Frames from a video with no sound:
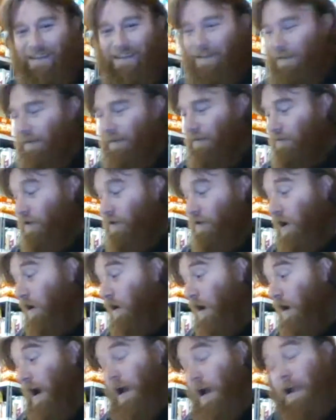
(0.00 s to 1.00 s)
No,
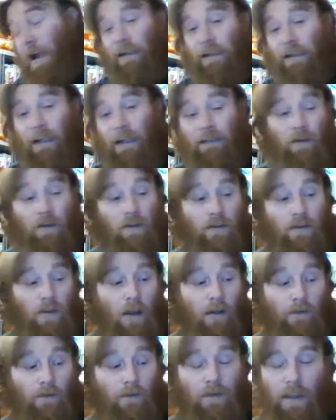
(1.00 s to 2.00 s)
I got those
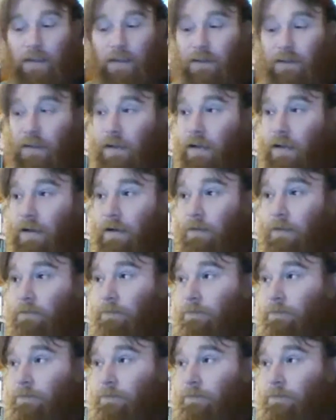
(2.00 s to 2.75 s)
off that